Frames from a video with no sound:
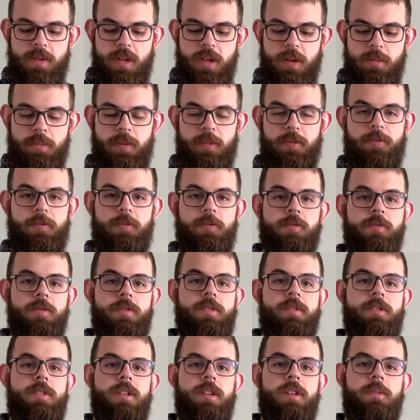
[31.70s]

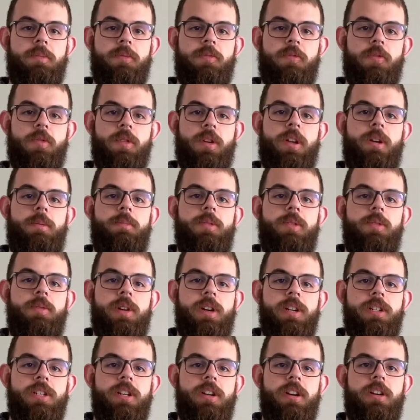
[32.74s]
before coming to our
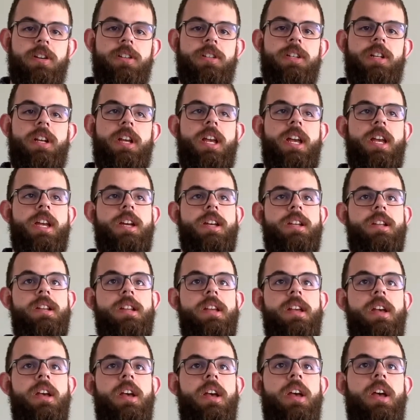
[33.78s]
church, and
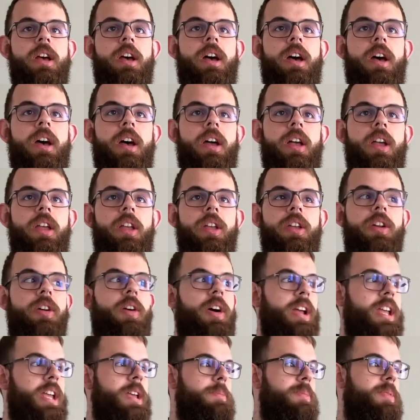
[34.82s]
I
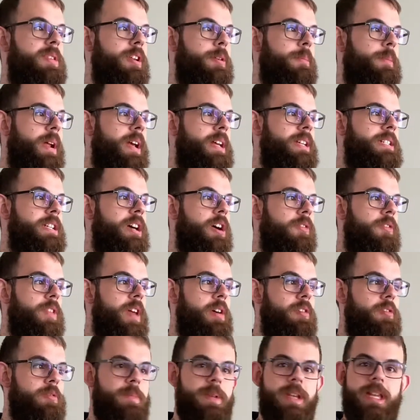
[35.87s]
keep thinking to myself that
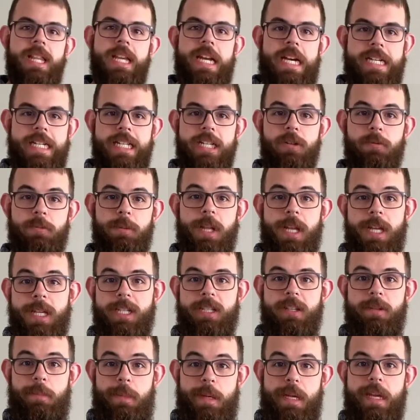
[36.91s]
would be the ideal place
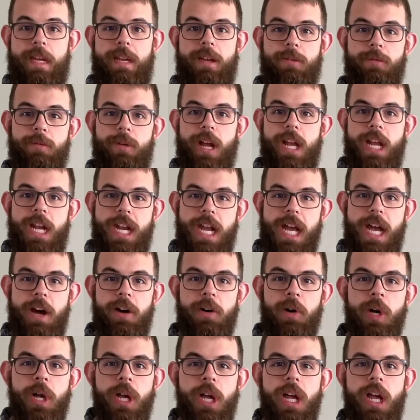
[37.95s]
to be right
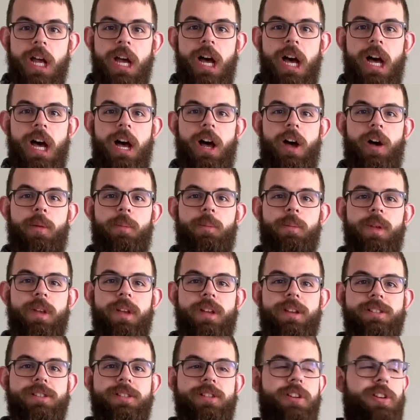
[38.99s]
now,
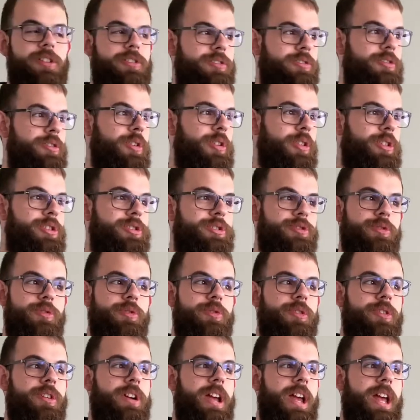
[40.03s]
because you go to the
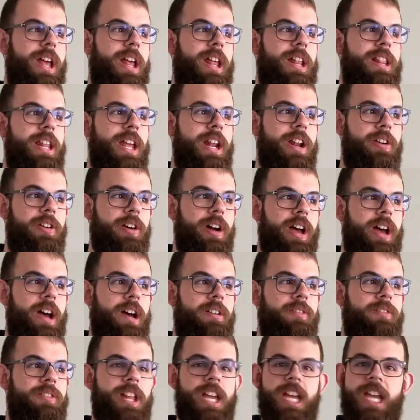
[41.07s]
store and they don't
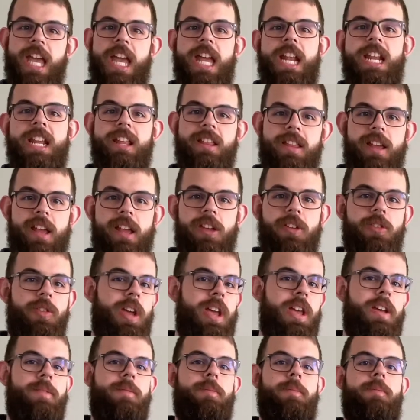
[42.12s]
have like anything. You
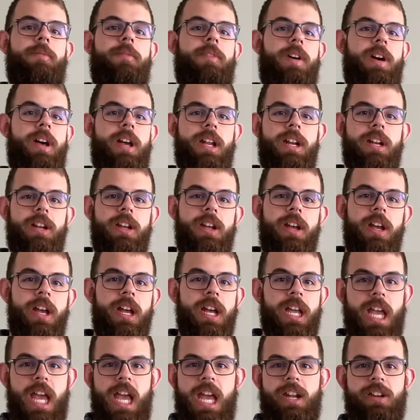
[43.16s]
can't find
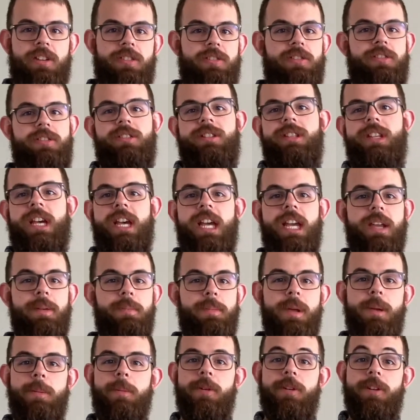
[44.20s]
canned goods, like
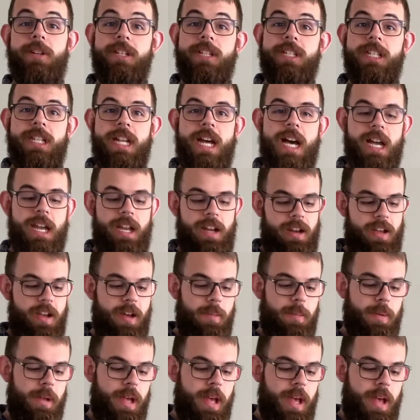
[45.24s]
people are just stocking
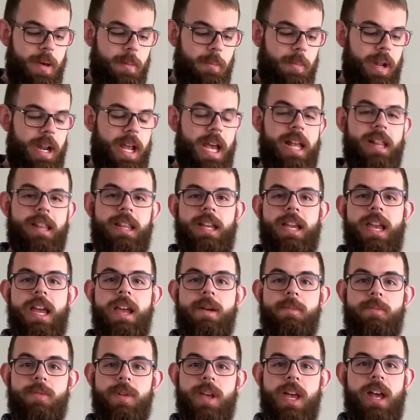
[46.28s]
up. But at the
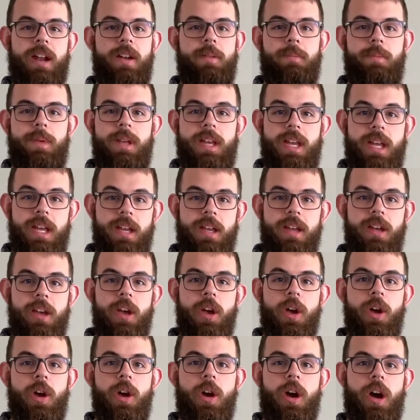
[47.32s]
camp we had a big
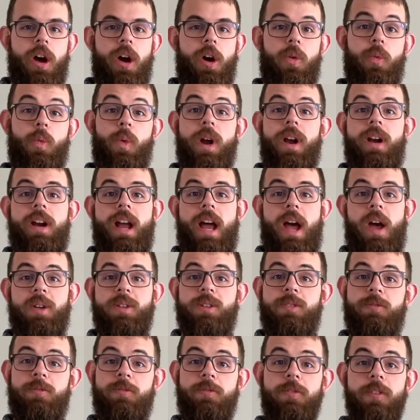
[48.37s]
warehouse
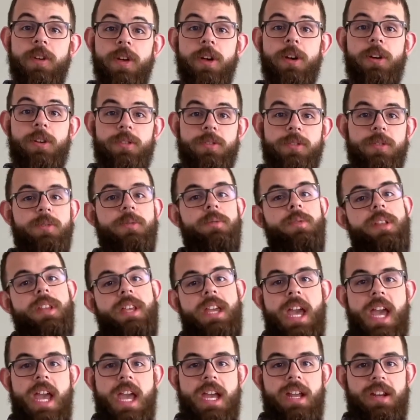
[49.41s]
filled with
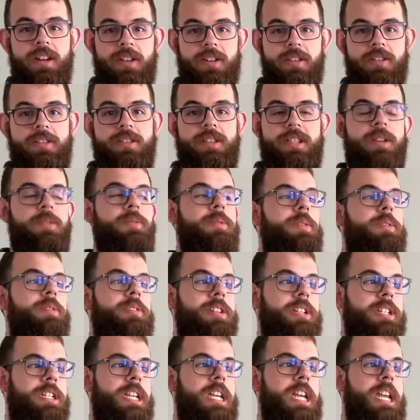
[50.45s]
canned goods that we would
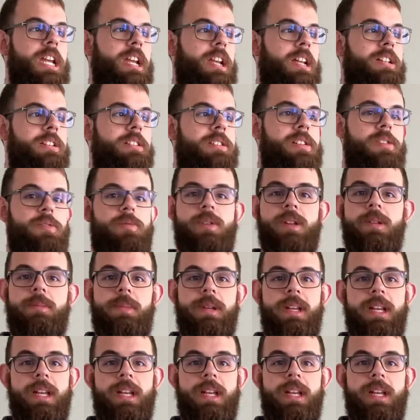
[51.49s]
just eat, and so we